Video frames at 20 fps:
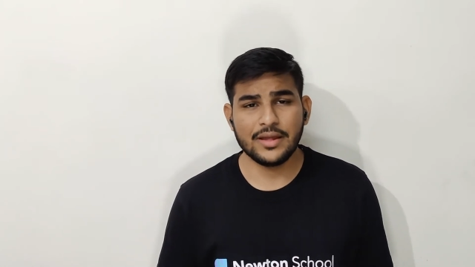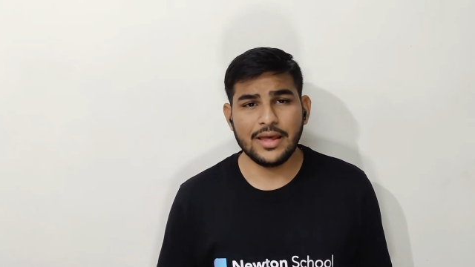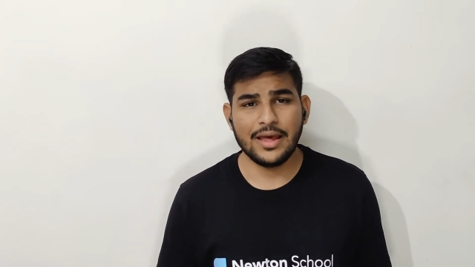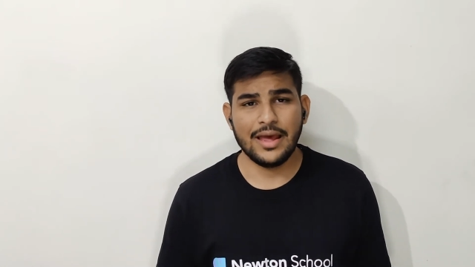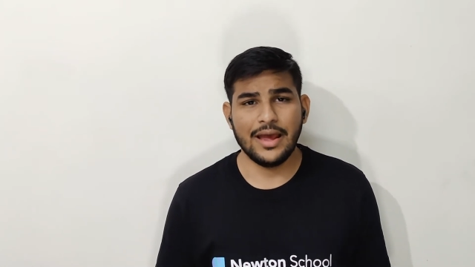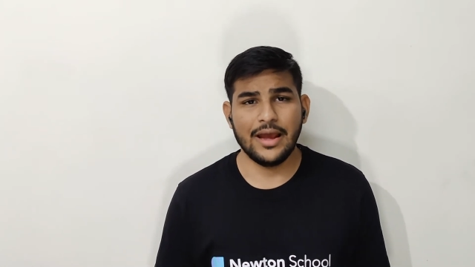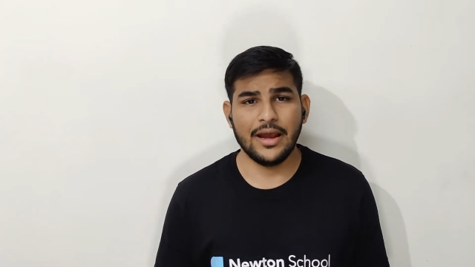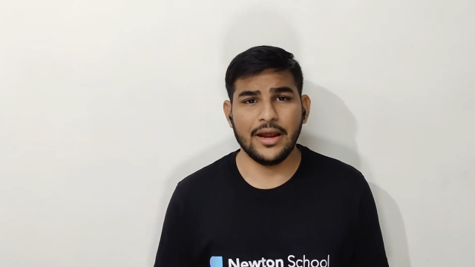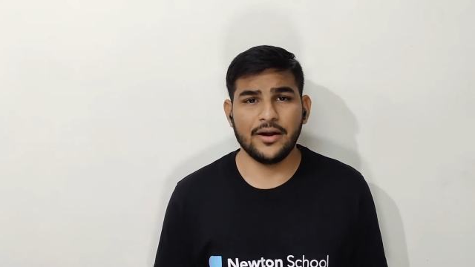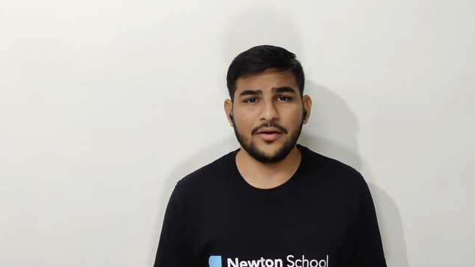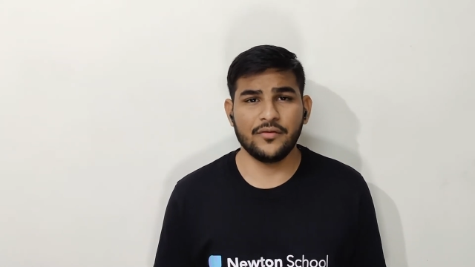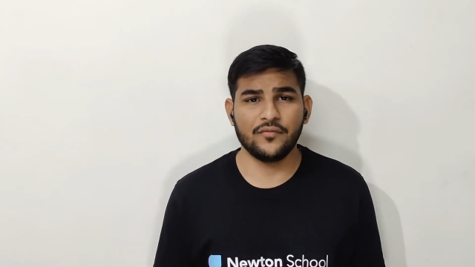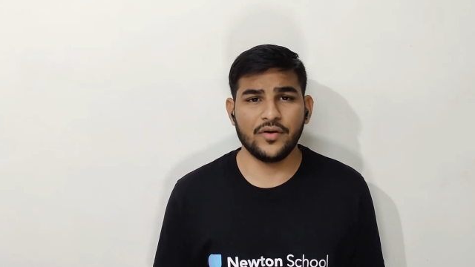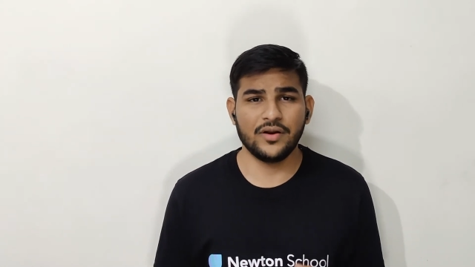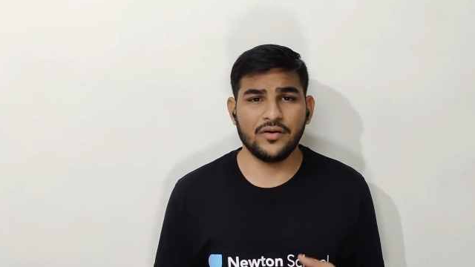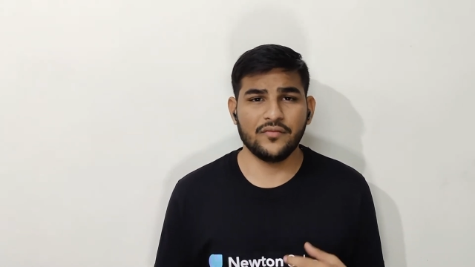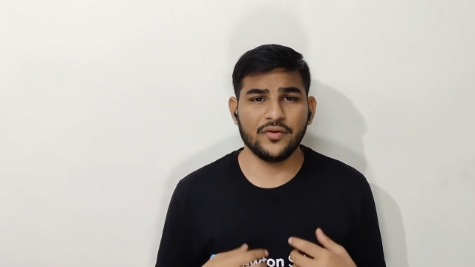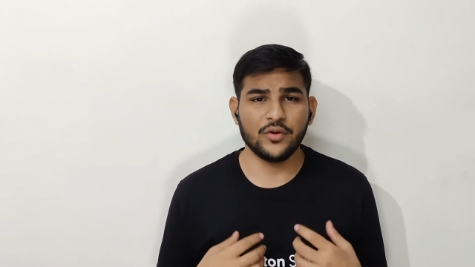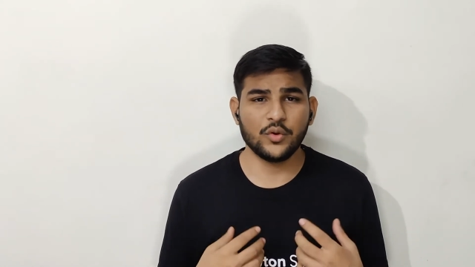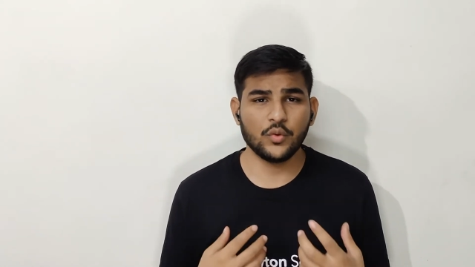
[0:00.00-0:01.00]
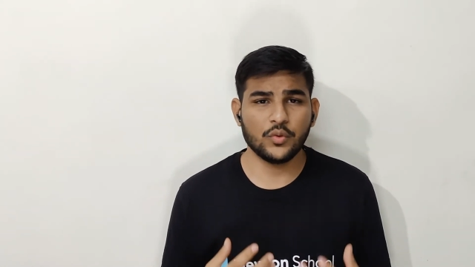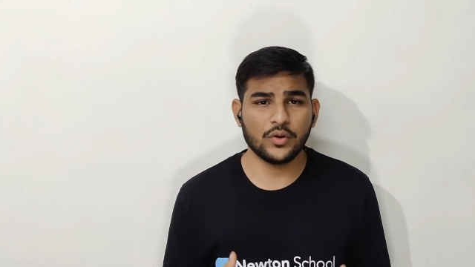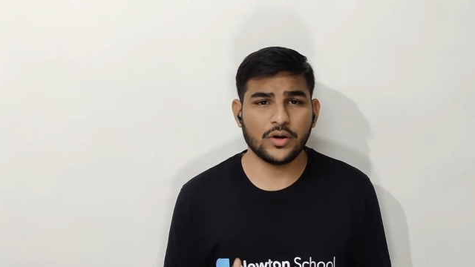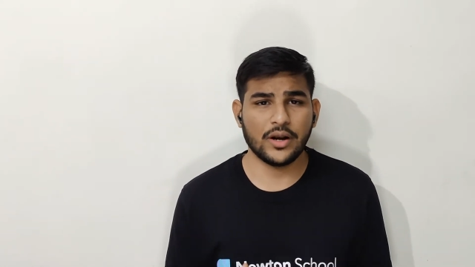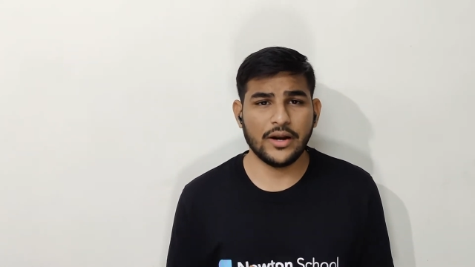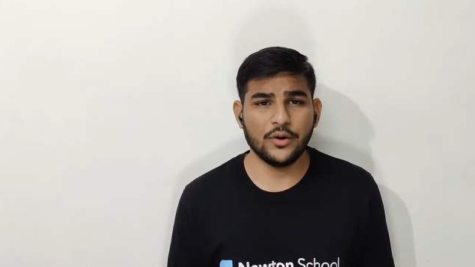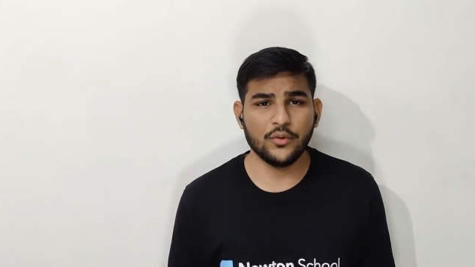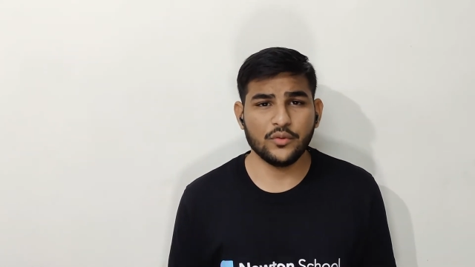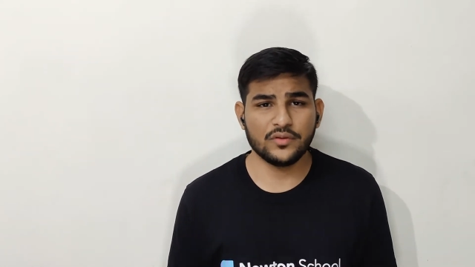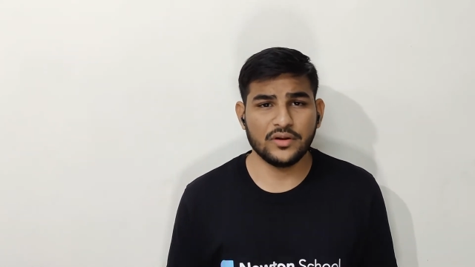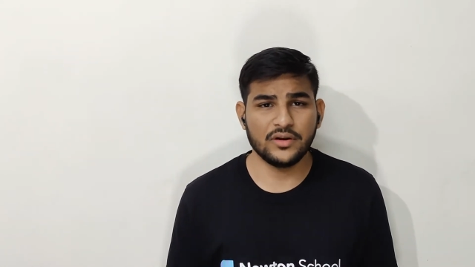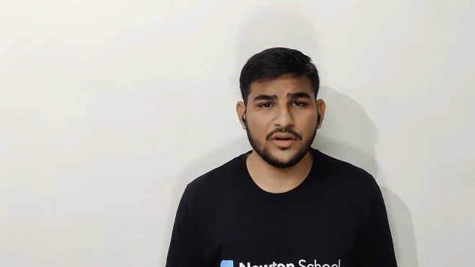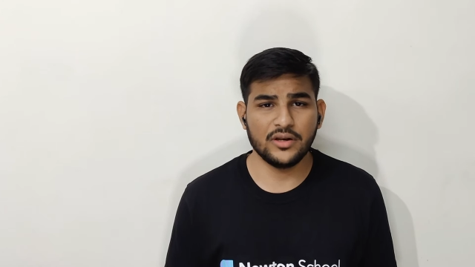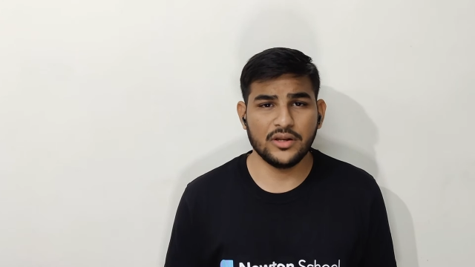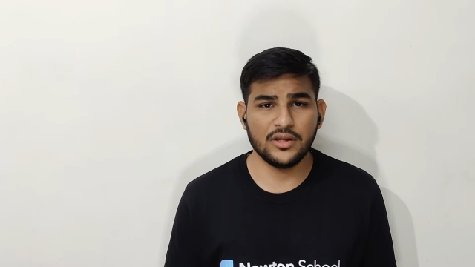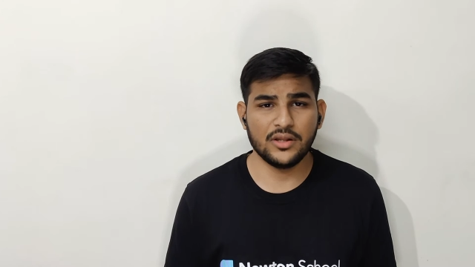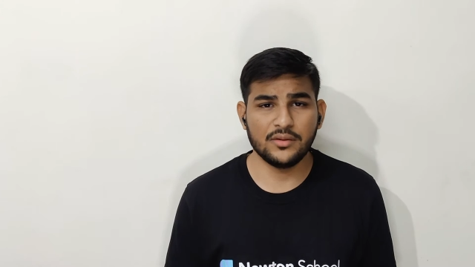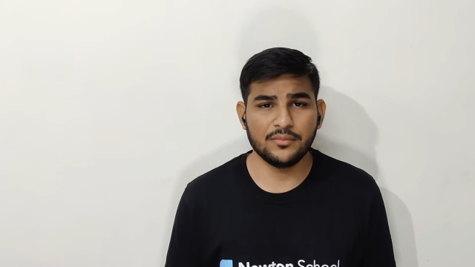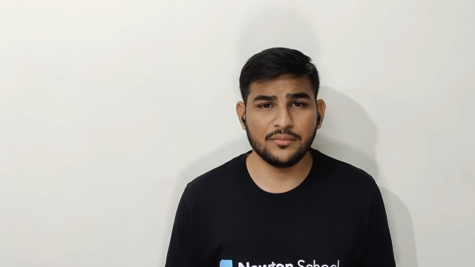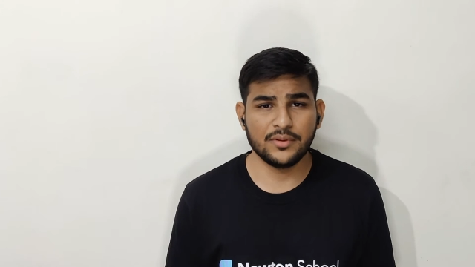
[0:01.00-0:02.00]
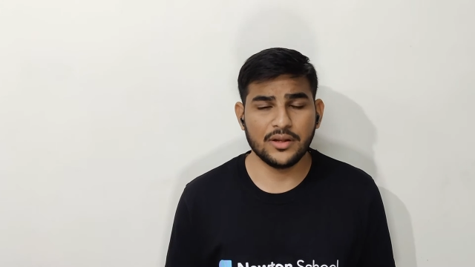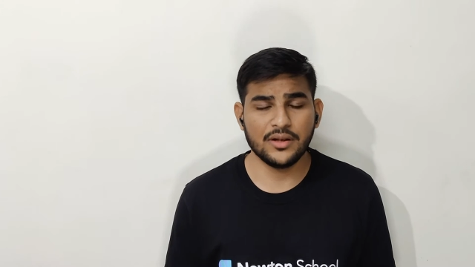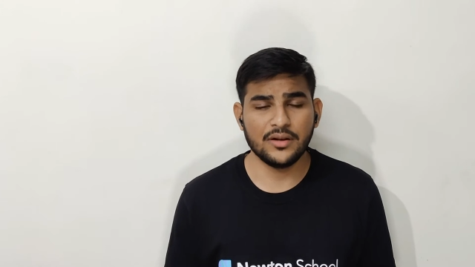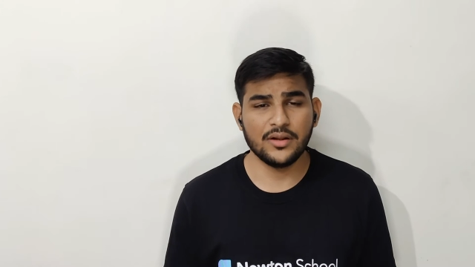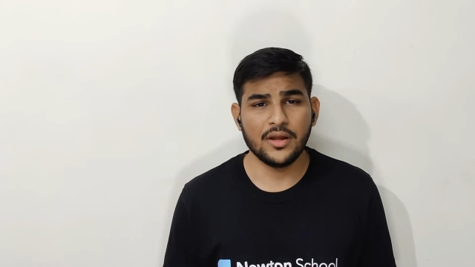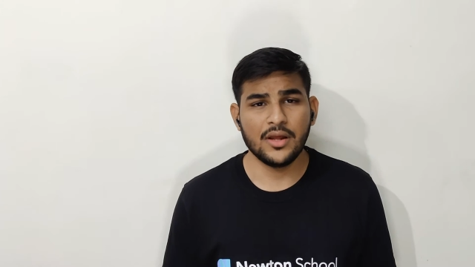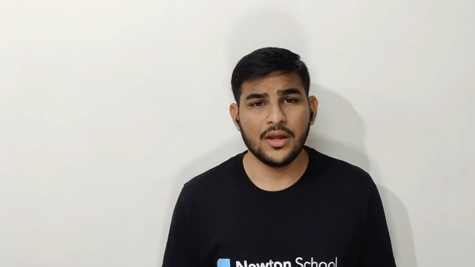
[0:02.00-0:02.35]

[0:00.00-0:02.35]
And whenever you try to send an email,